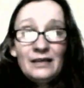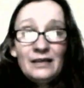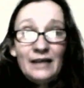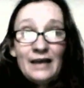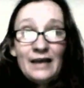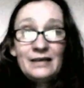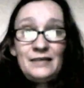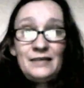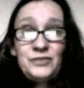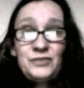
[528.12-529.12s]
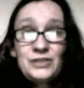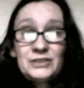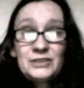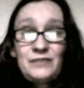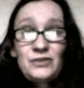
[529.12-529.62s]
yeah, if
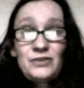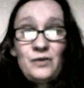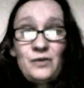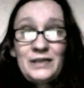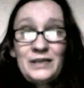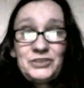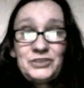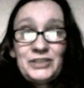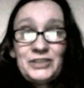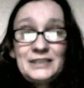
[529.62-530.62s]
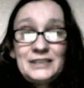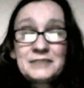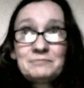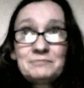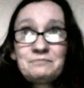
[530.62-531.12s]
you're not willing to do it,
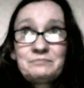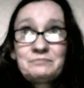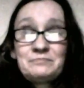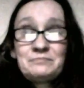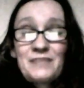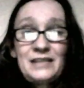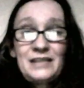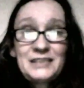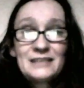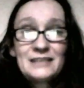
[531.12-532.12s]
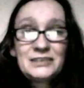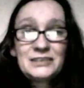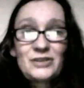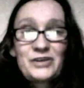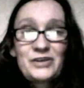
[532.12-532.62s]
then the chances
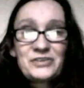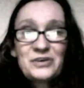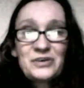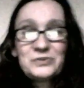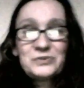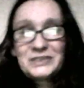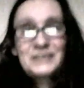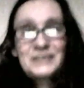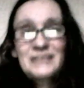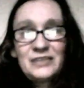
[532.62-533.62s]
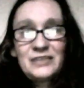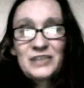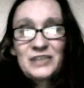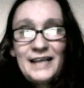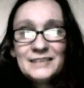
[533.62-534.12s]
are you're not going to succeed
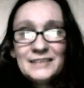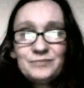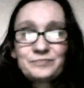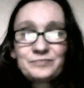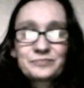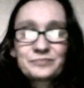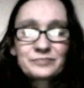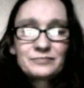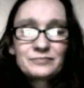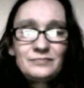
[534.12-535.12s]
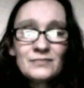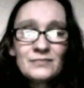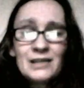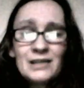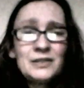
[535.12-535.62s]
online.
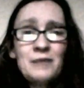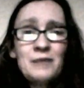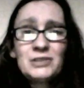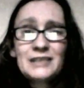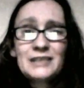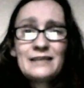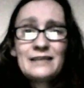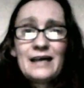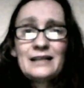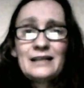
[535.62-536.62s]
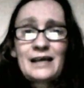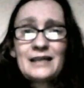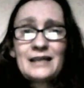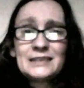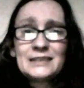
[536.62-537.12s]
I'm not saying that like
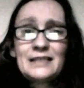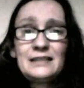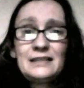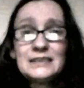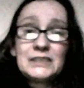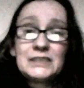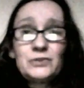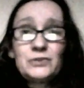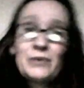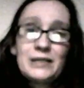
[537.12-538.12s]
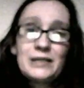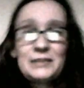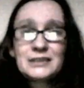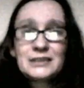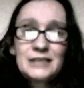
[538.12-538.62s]
as in this is the only way to be
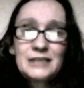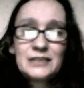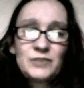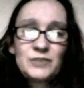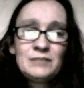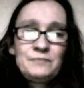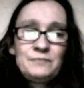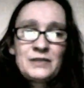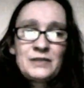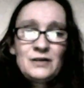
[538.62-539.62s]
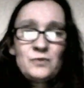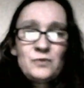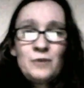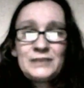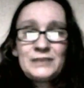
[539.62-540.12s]
successful. What
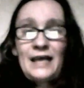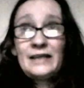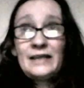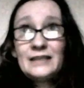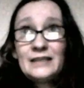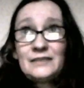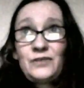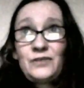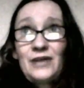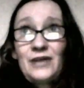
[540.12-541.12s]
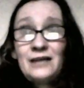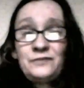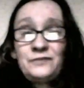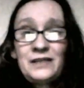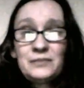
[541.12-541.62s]
I'm saying is, if you can't
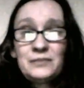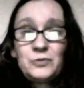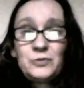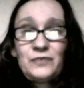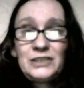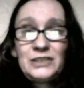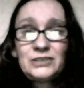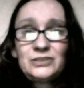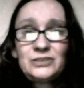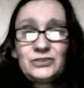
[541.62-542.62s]
find the motivation to do